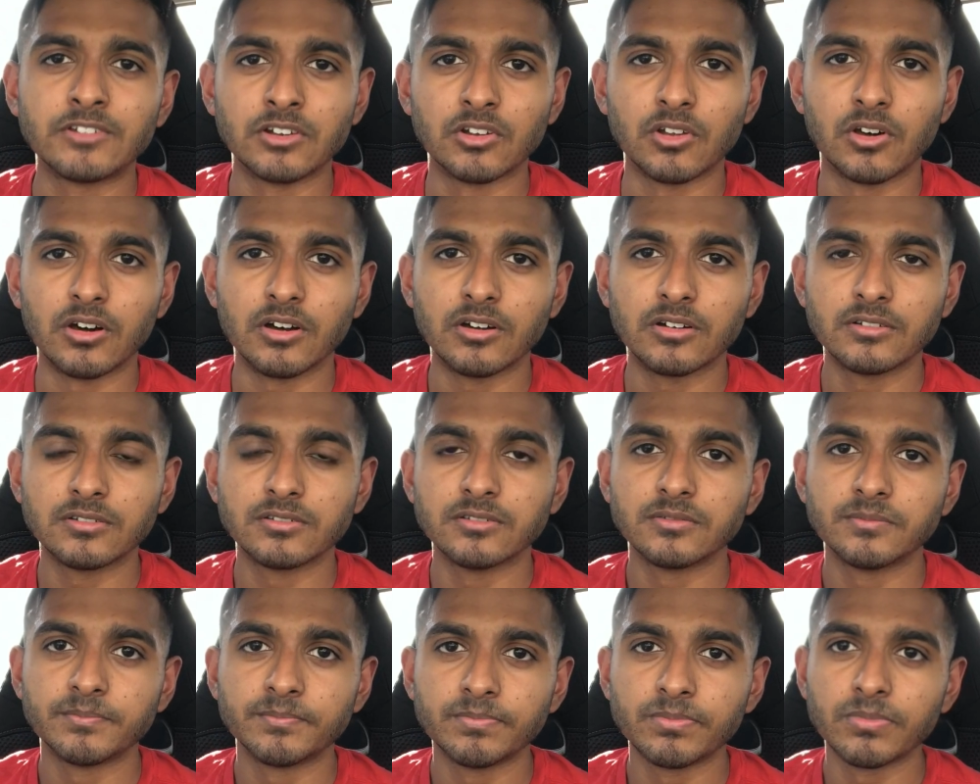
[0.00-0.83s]
a lot,
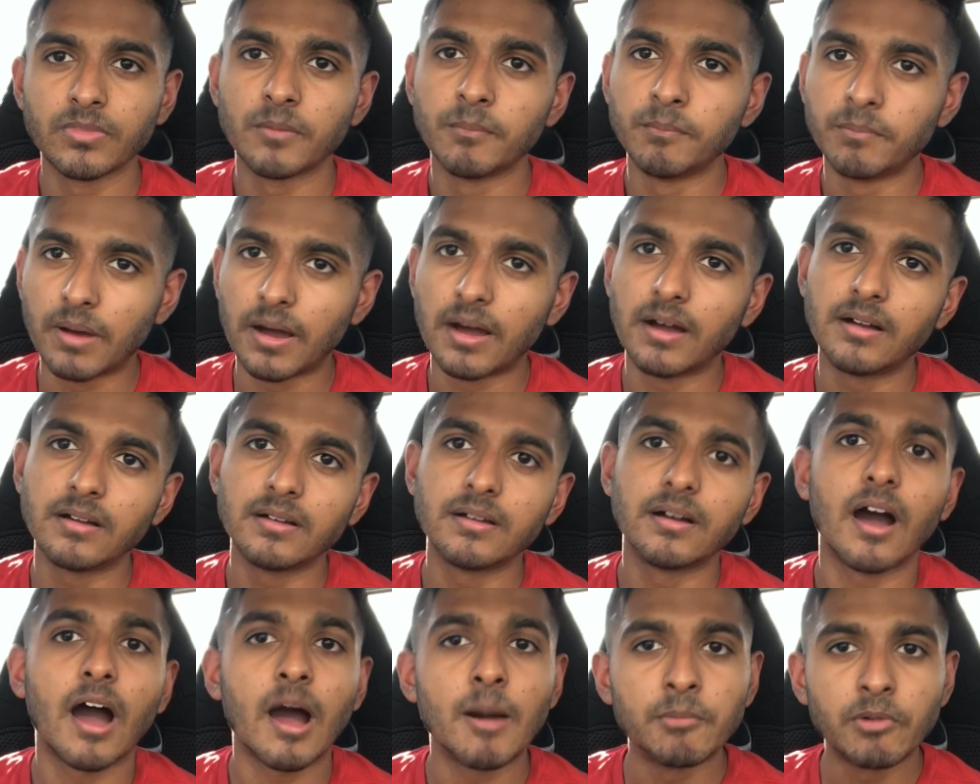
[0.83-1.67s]
but
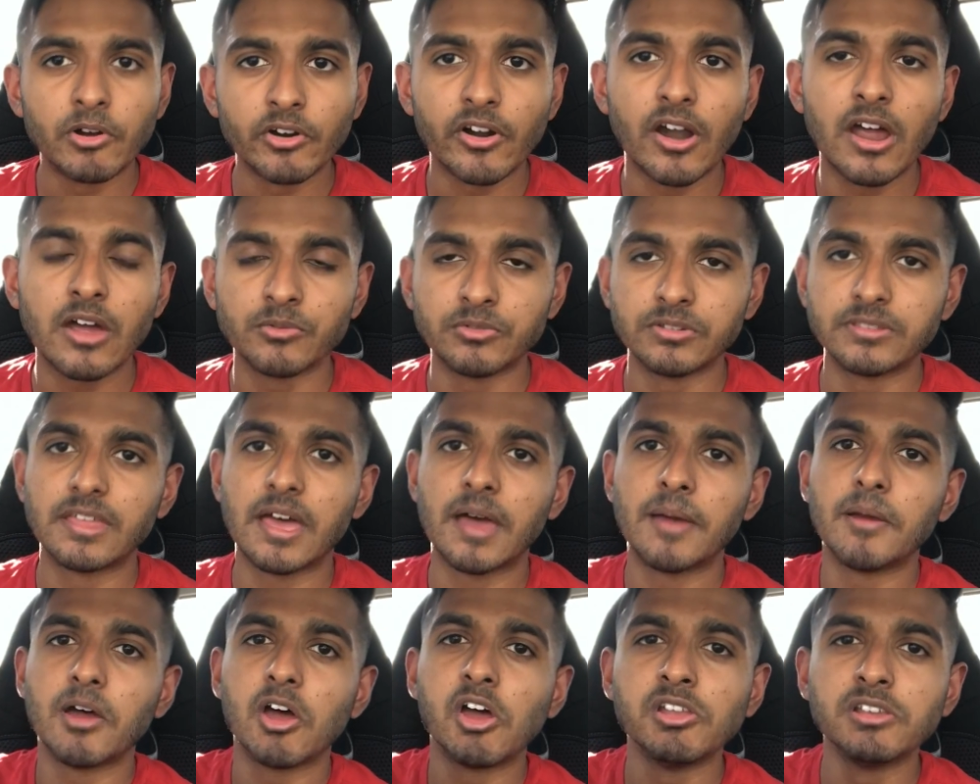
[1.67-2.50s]
I'm alright with
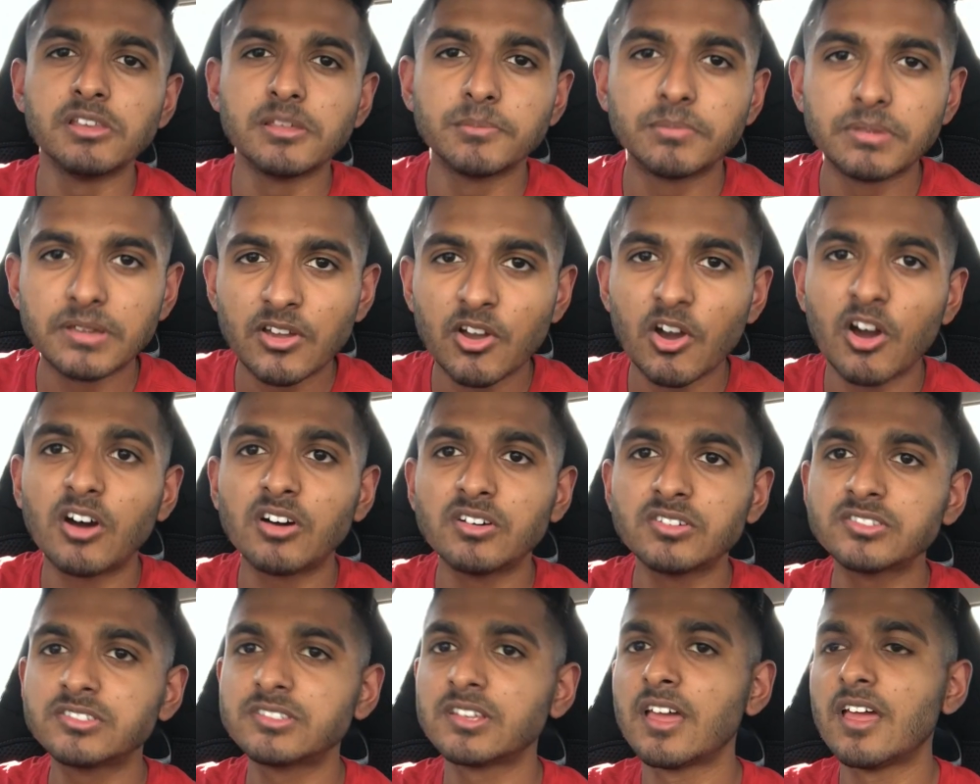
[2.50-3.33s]
that only
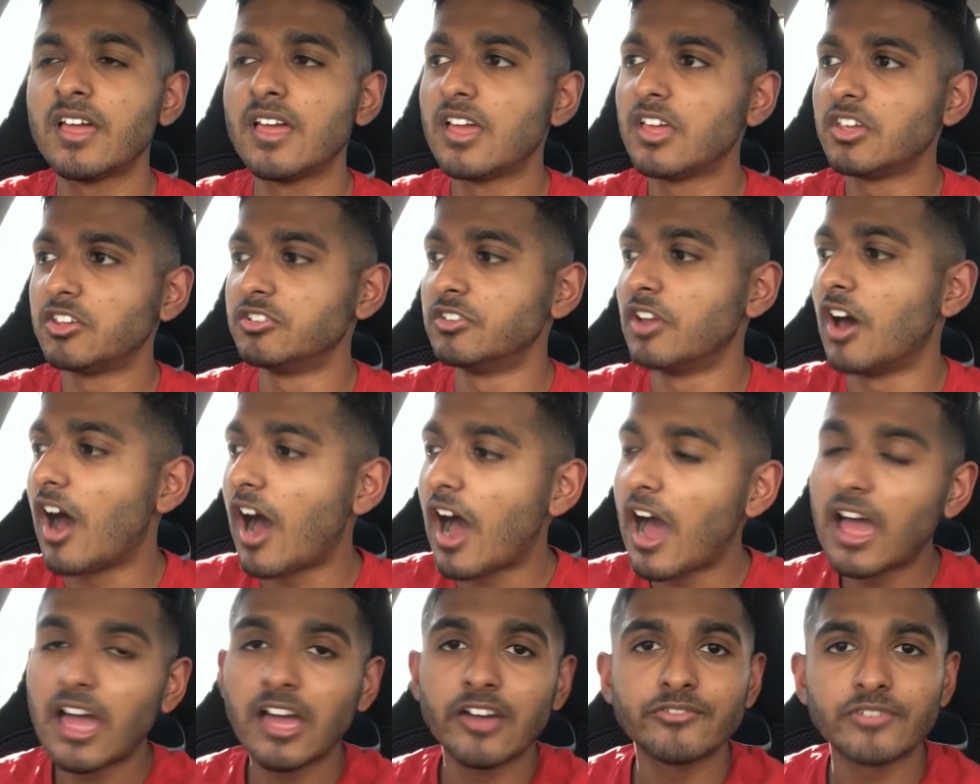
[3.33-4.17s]
because, you know,
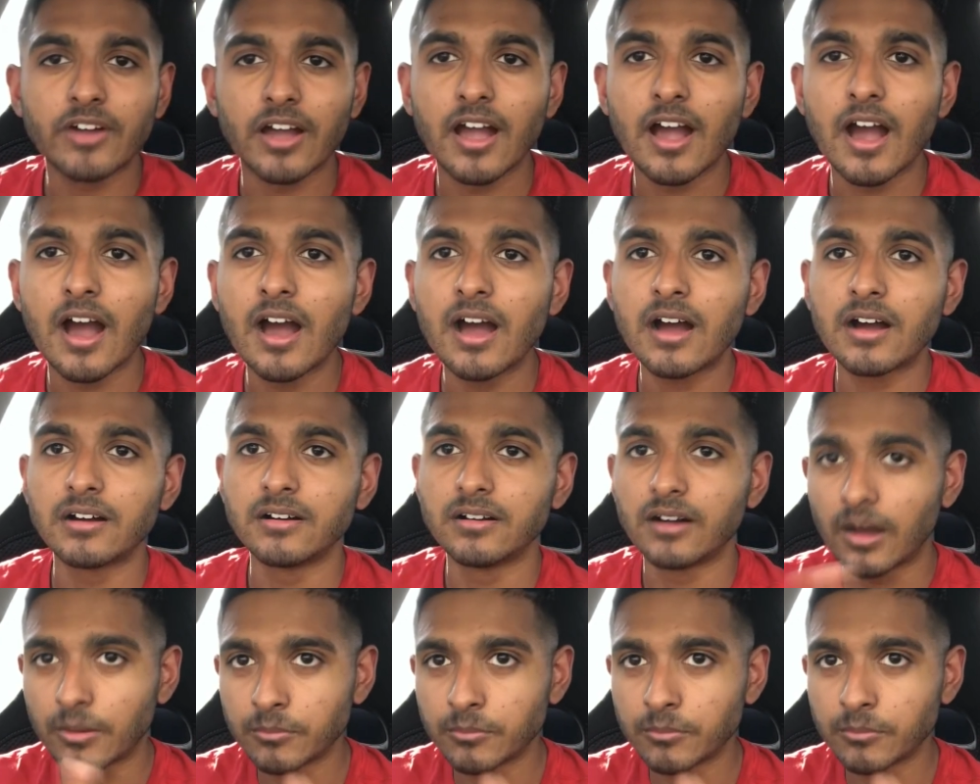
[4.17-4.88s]
I have a car.